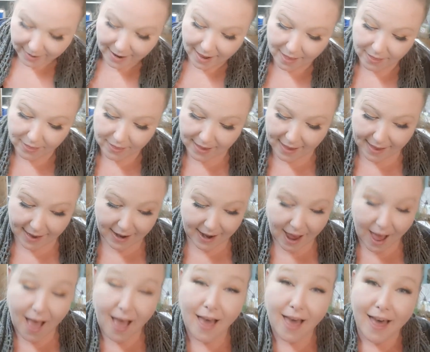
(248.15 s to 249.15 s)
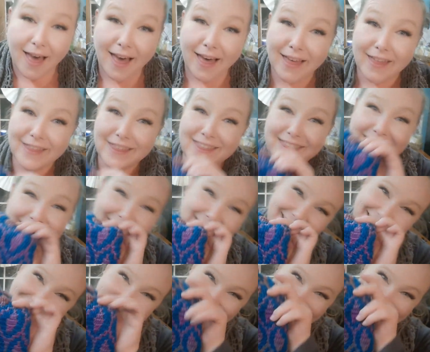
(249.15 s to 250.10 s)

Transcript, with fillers: And then this